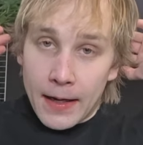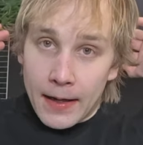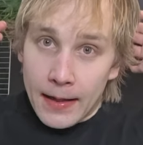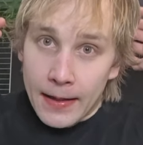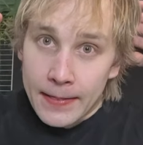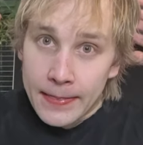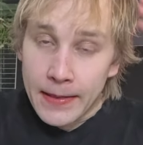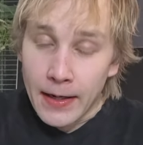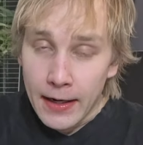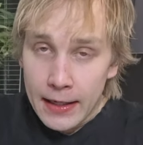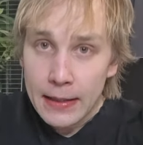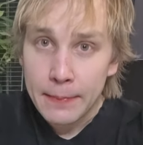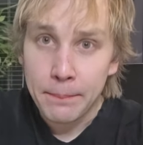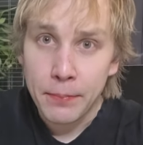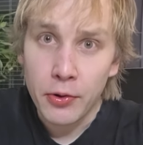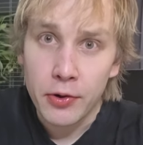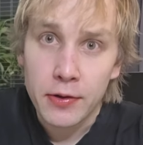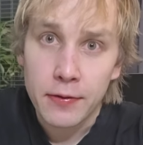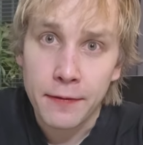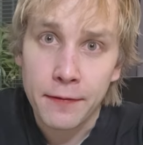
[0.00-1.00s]

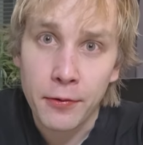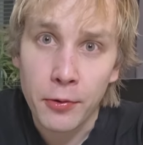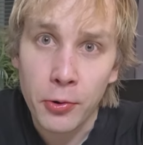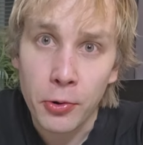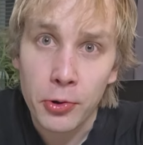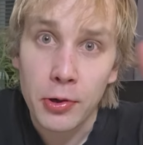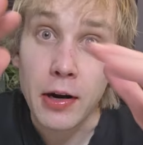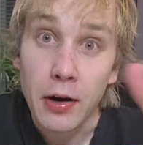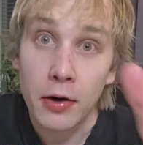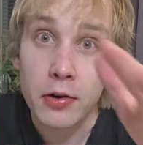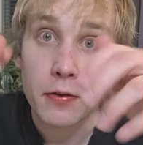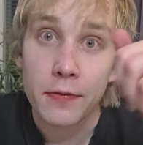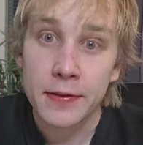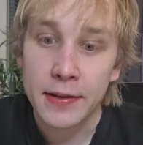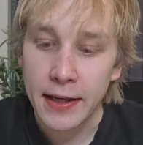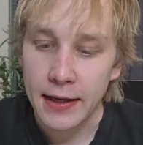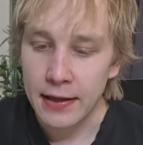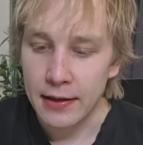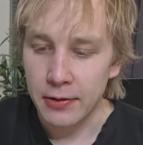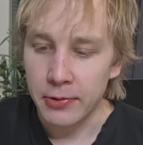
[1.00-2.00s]
9.4 out of
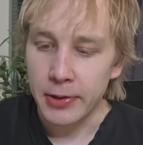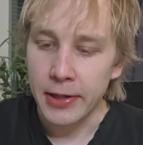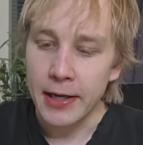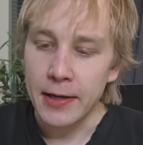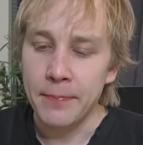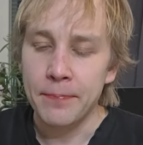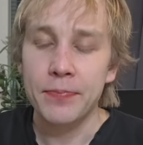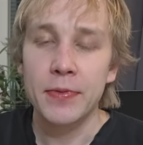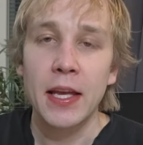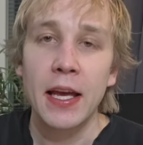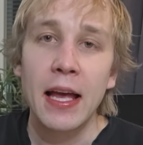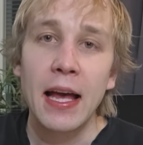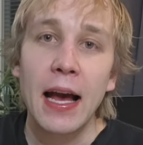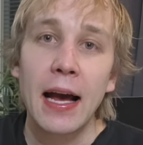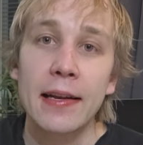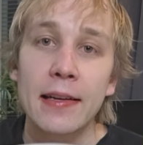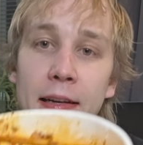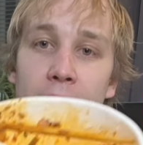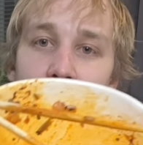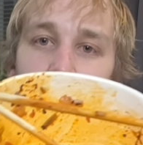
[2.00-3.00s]
10. Okay,
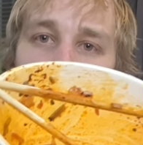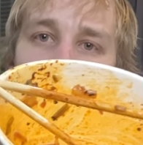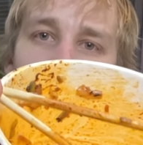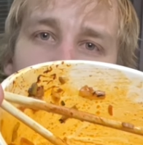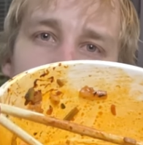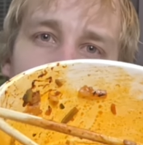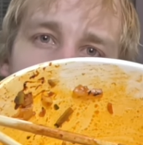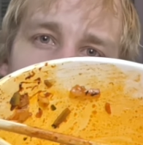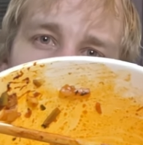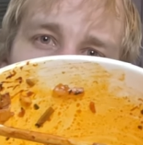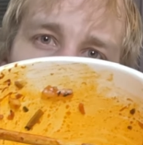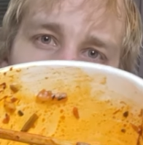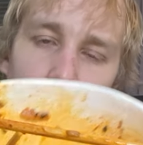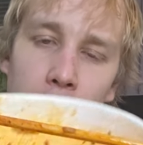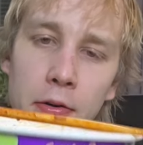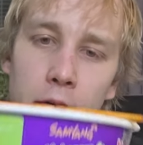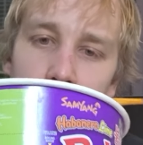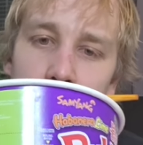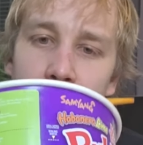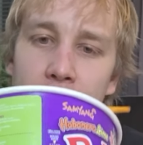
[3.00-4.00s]
9.4 out
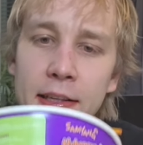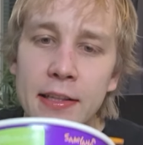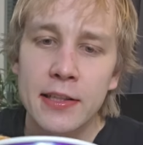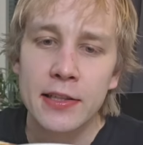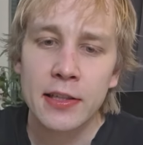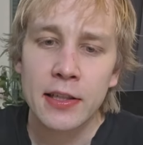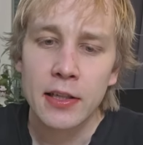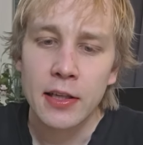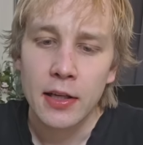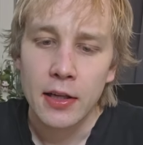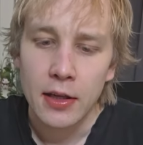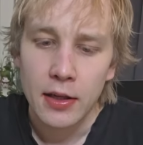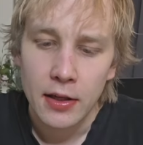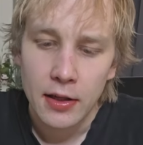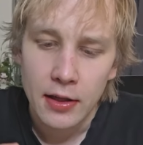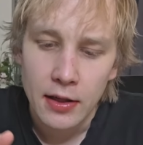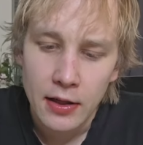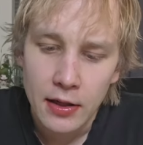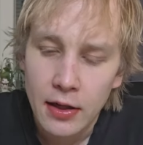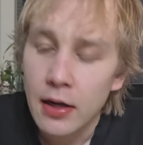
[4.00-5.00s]
of 10. It's
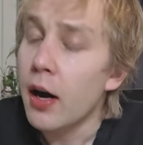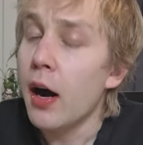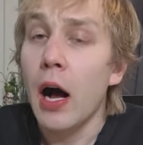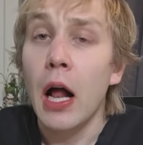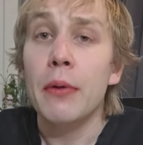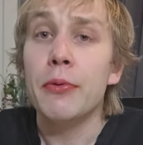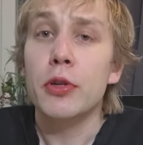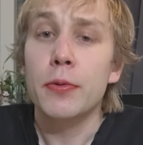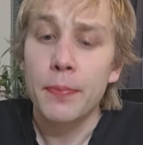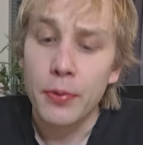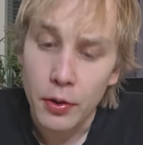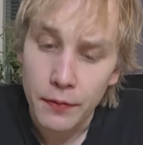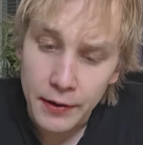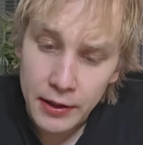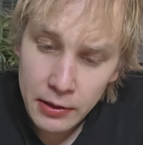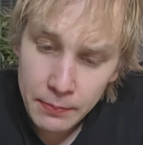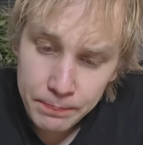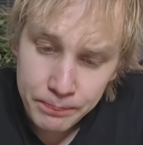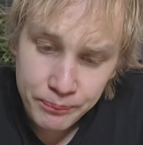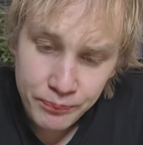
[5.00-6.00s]
almost perfect.